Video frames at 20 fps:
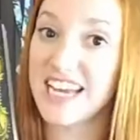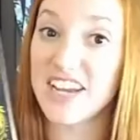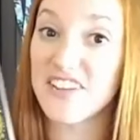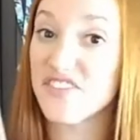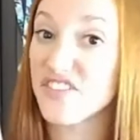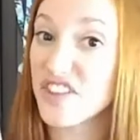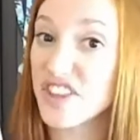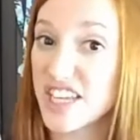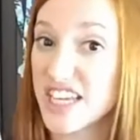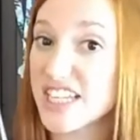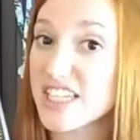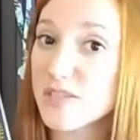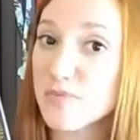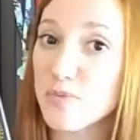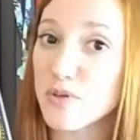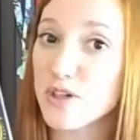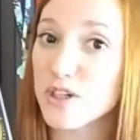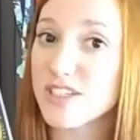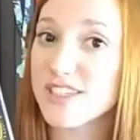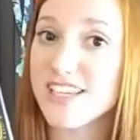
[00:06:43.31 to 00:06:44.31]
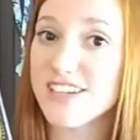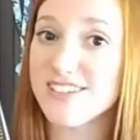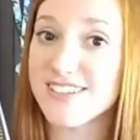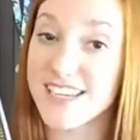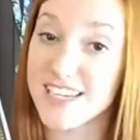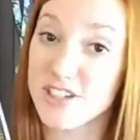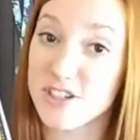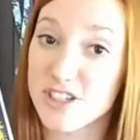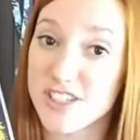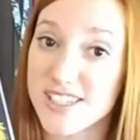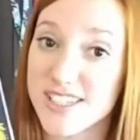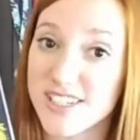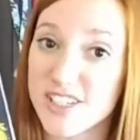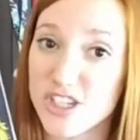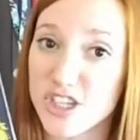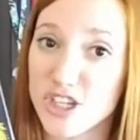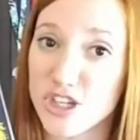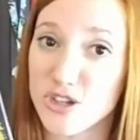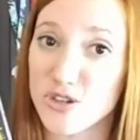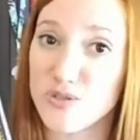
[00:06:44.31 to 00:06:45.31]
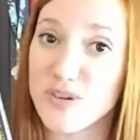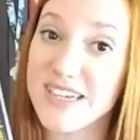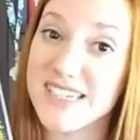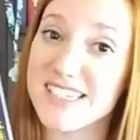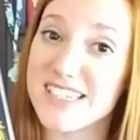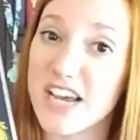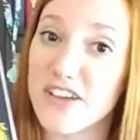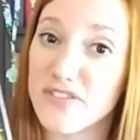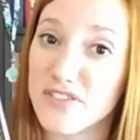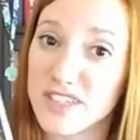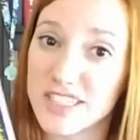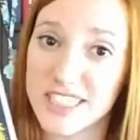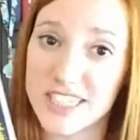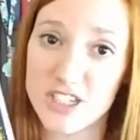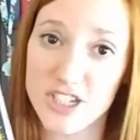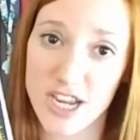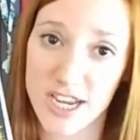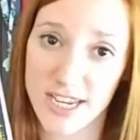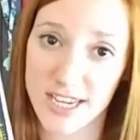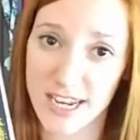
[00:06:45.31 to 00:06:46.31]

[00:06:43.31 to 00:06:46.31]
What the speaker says: If this book sounds interesting to you, definitely check it